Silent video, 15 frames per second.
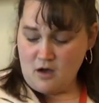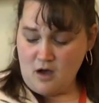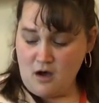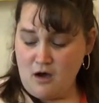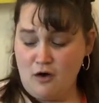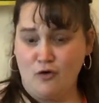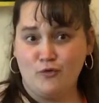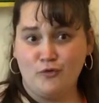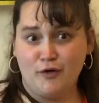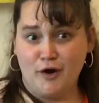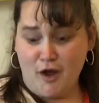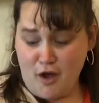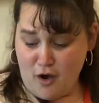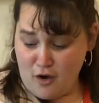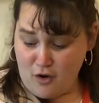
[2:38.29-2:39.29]
Oh
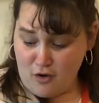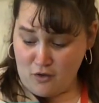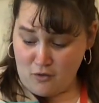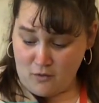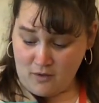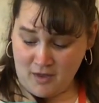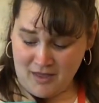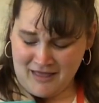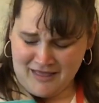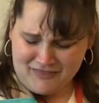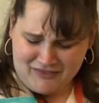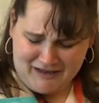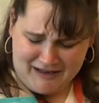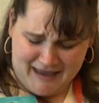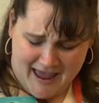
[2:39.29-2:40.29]
no!
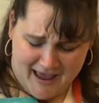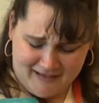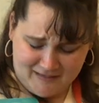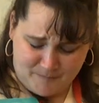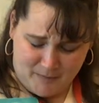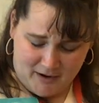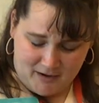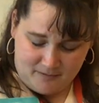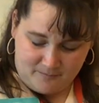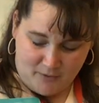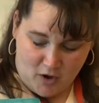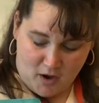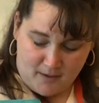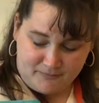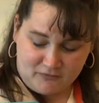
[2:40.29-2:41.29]
The last button
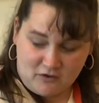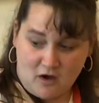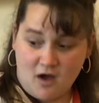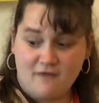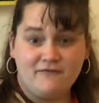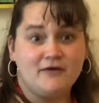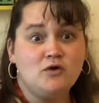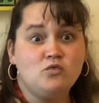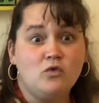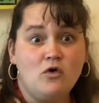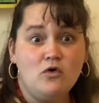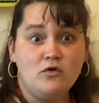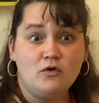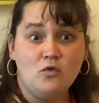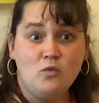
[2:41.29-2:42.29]
popped off and
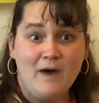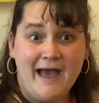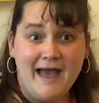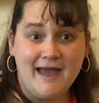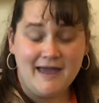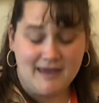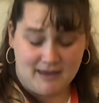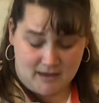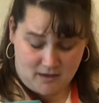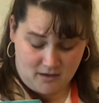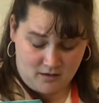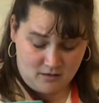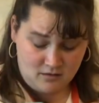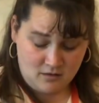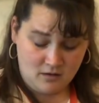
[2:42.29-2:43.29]
rolled away.
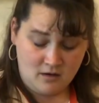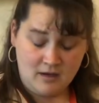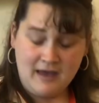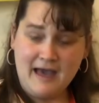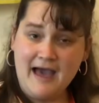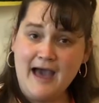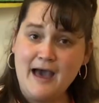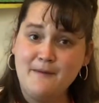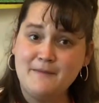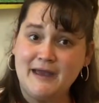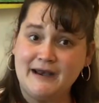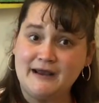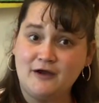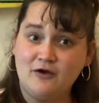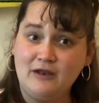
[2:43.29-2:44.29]
How
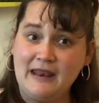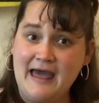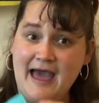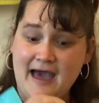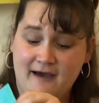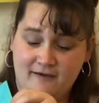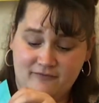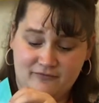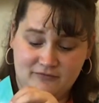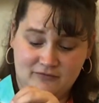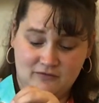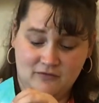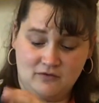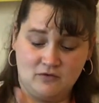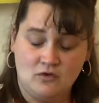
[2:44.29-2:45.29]
many are left?
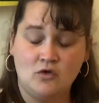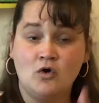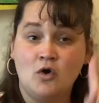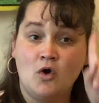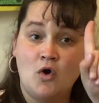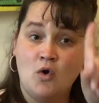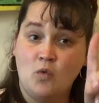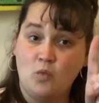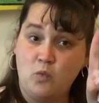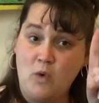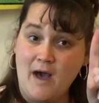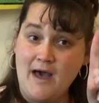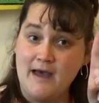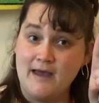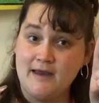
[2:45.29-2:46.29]

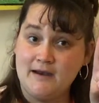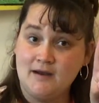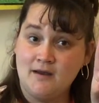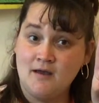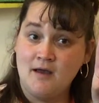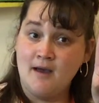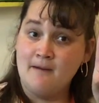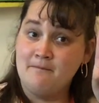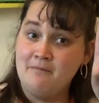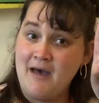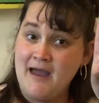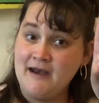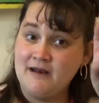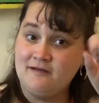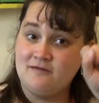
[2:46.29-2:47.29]
1
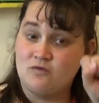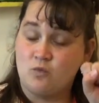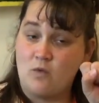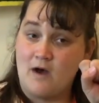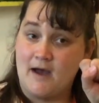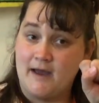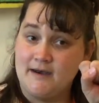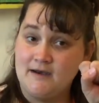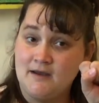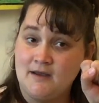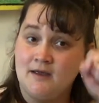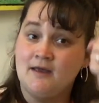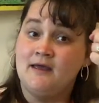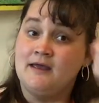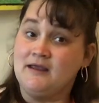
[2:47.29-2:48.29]
minus 1
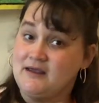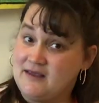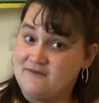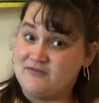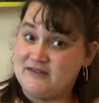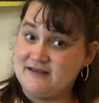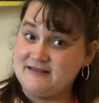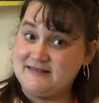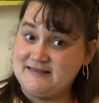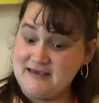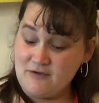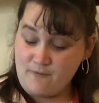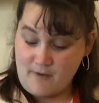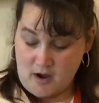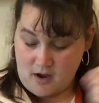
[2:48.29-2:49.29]
gives us
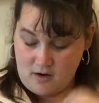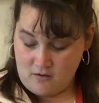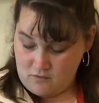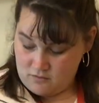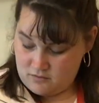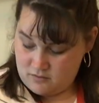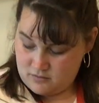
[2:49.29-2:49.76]
0.